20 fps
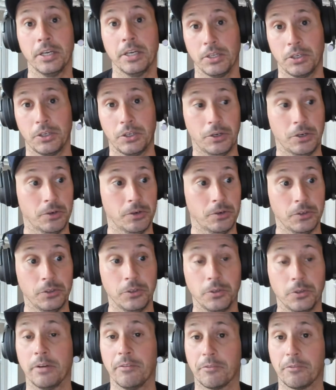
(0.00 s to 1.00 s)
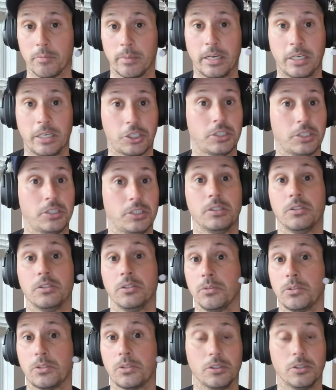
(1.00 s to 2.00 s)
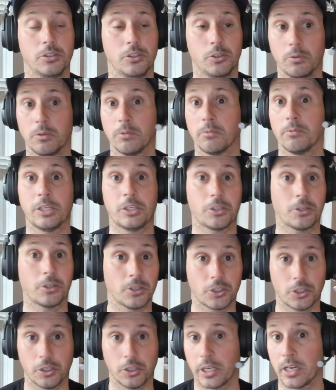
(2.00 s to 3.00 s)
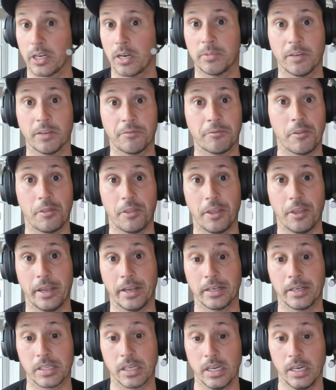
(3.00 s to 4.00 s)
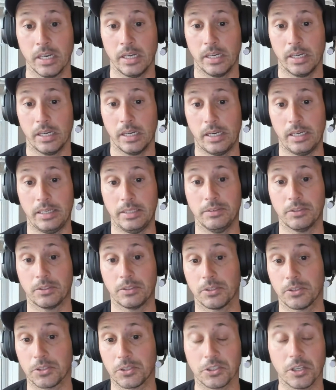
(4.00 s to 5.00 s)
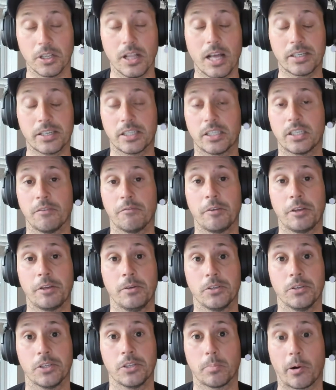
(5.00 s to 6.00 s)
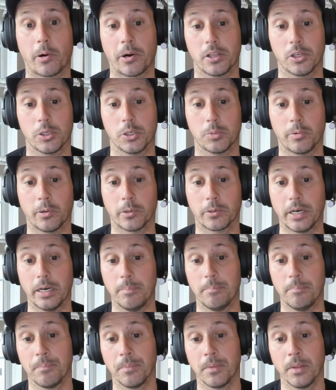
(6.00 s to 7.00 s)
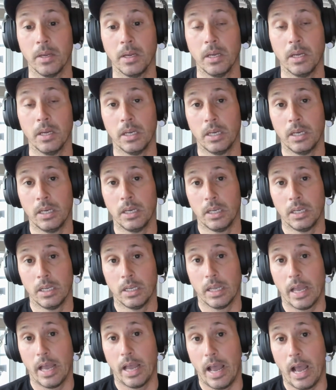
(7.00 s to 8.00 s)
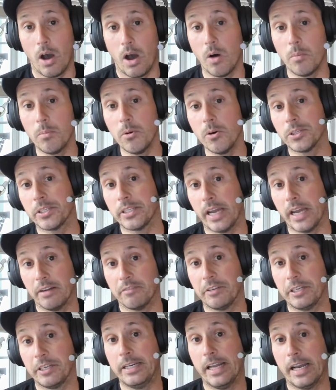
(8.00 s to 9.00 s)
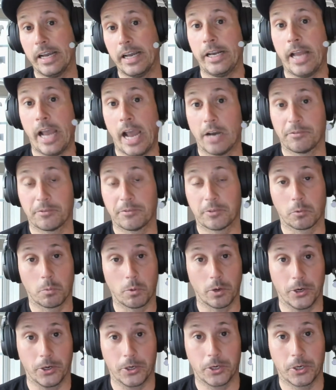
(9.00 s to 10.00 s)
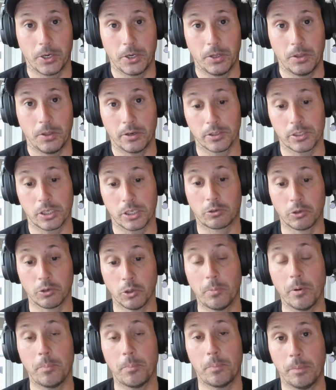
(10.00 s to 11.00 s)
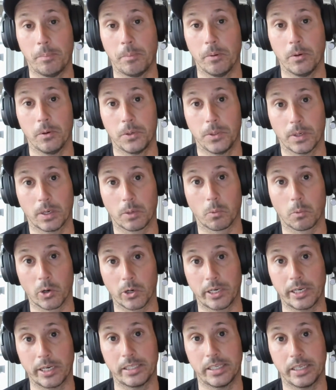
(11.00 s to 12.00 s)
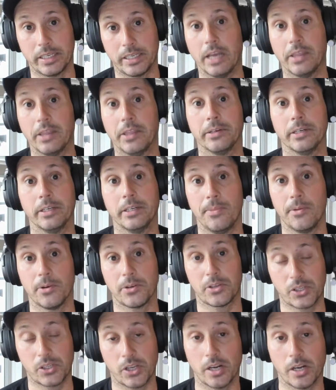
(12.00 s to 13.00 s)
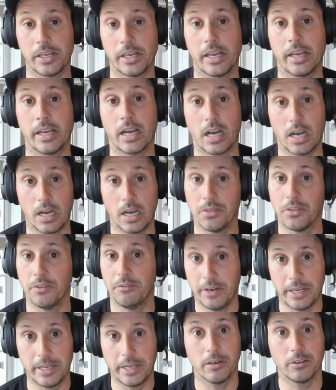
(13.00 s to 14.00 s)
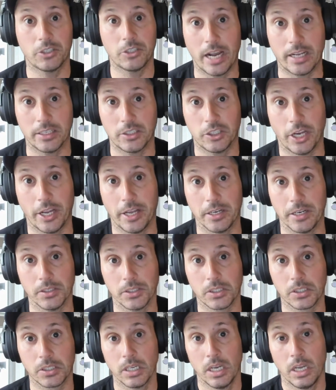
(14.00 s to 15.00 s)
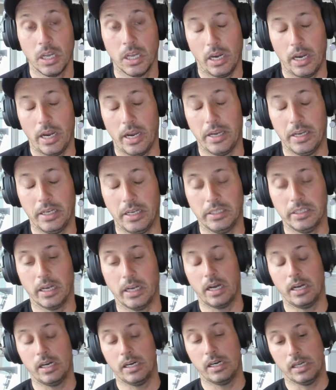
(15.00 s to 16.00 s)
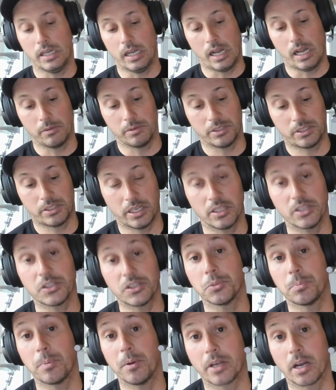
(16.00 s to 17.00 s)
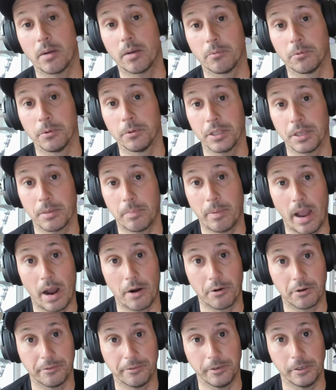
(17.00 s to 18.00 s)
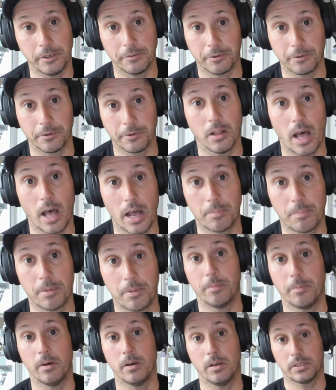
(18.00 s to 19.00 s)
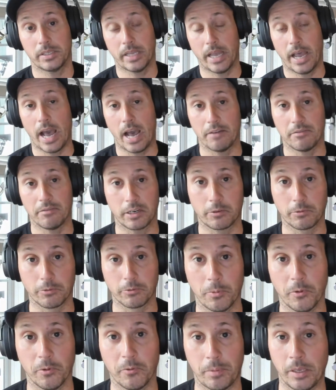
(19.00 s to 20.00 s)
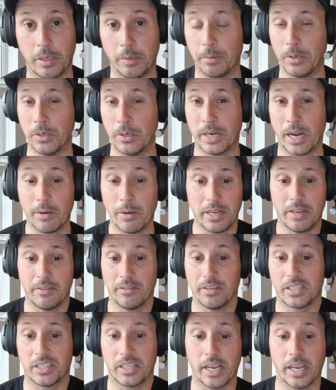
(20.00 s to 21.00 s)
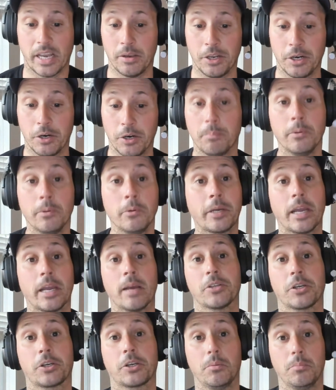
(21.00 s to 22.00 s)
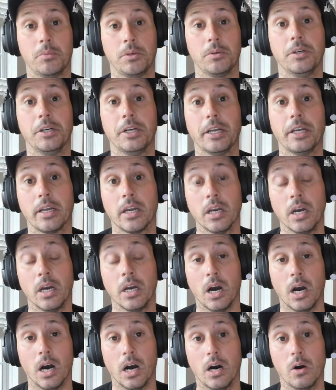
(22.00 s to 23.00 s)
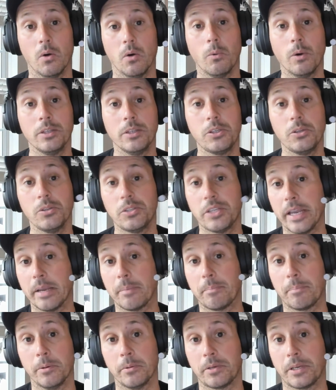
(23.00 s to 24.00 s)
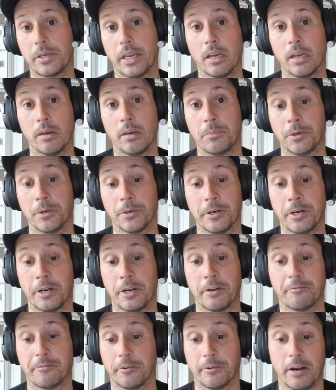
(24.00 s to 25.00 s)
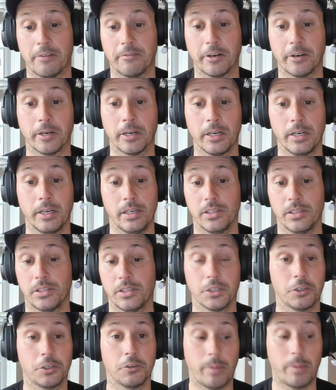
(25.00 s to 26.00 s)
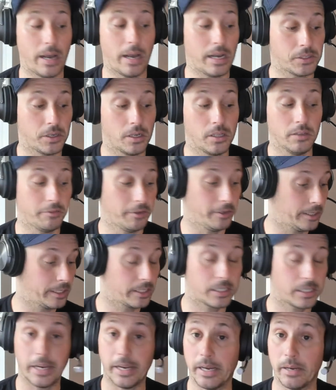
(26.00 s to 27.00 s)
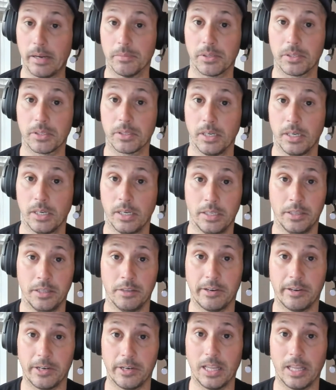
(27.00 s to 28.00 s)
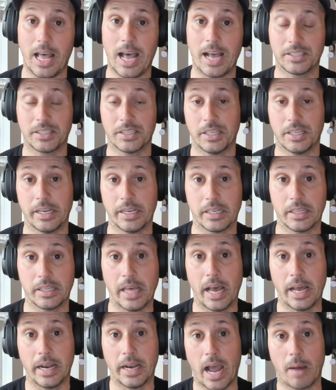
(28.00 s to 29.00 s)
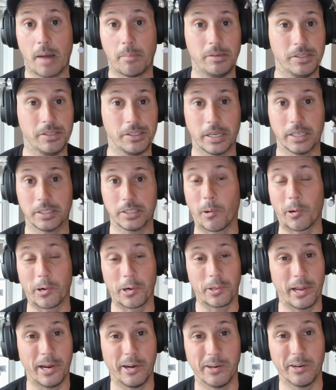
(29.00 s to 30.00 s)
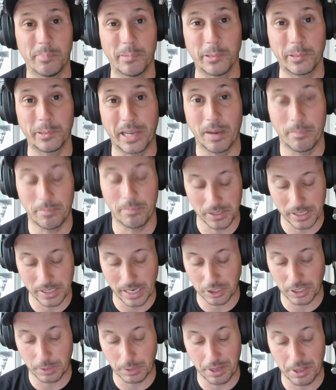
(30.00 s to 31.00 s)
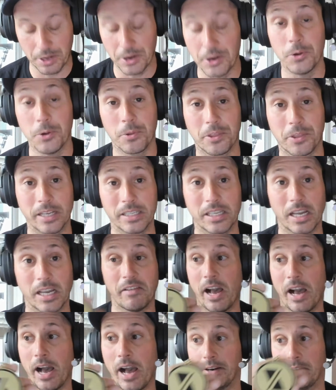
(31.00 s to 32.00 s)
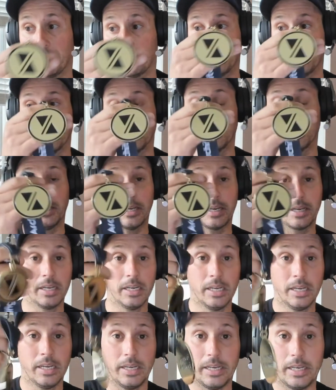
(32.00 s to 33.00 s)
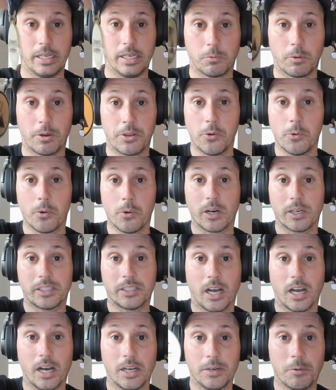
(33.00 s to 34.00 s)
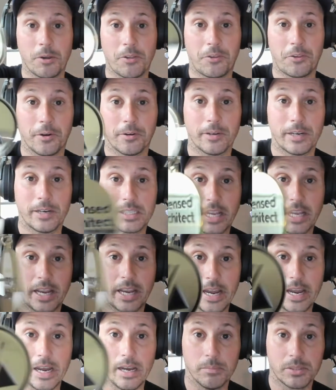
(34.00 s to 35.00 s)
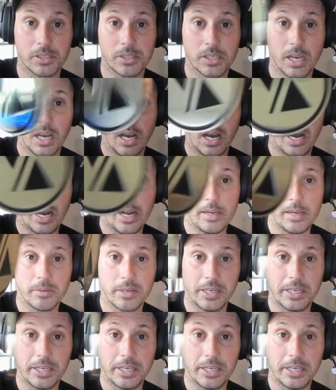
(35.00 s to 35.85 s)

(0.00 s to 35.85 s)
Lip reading: new information, doing research, looking up different things, and so there's just a lot of stuff we use as part of this program. Almost every night after work, there's a group of people who are working together and they're studying on the video chat channels. And I would say this has become really powerful for a lot of people to have a group of people. And I would even say, boot camp's a community. Once you take boot camp, you're in it forever until you've passed all of your exams. And the very last thing that happens as part of the ARE boot camp, this is actually one of the new things I've added recently, is when you are done with your exams, I am going to